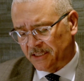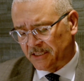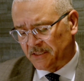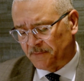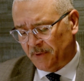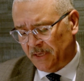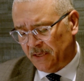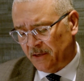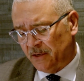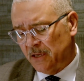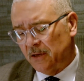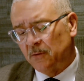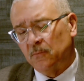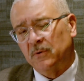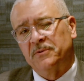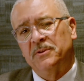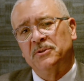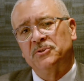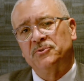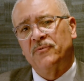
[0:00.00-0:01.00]
to speak
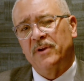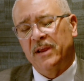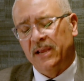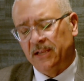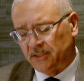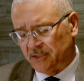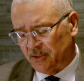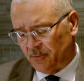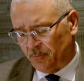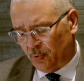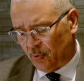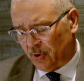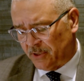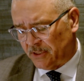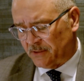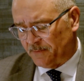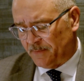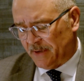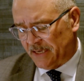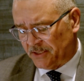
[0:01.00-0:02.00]
with the trained
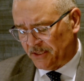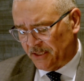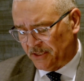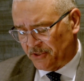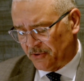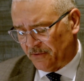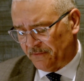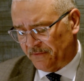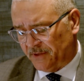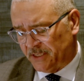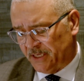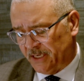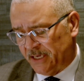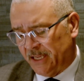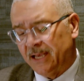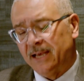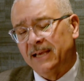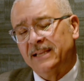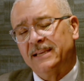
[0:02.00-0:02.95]
support specialist or visit